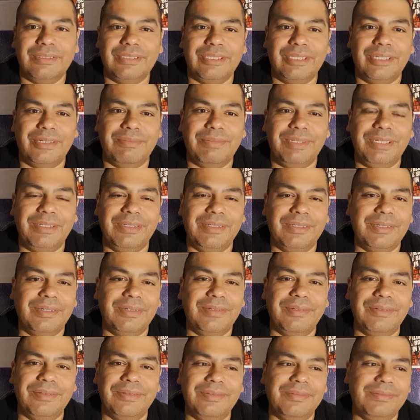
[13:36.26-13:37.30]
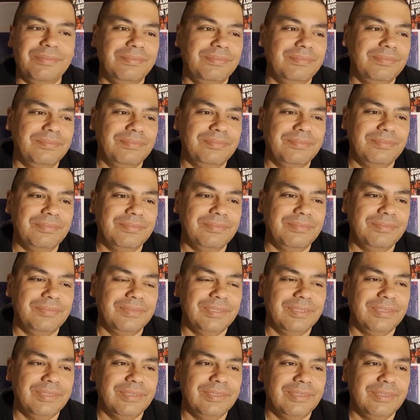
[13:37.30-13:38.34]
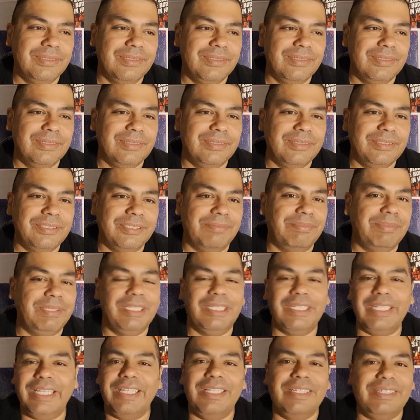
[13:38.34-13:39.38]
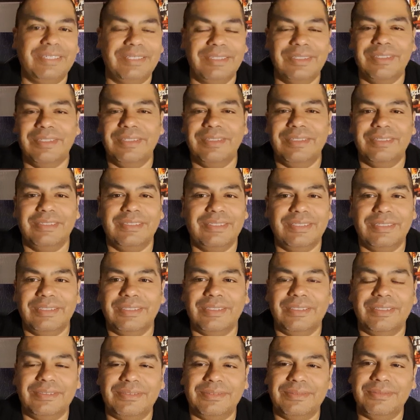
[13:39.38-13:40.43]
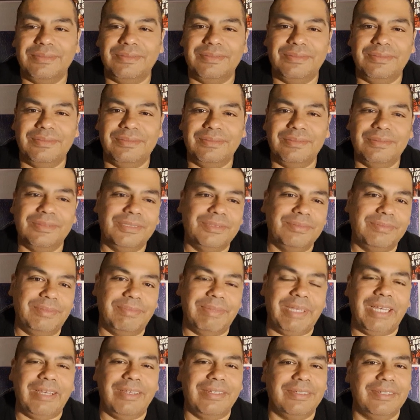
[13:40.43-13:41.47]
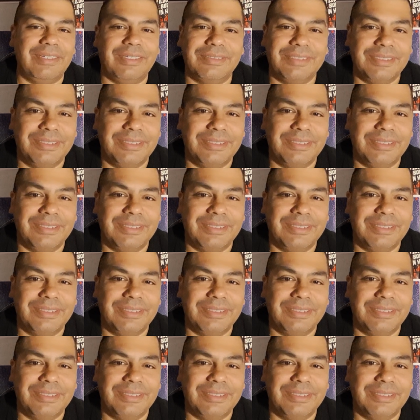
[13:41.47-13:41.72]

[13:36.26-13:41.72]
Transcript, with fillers: tell me to go Gotta jump in the lake. And I'll swim out and I'll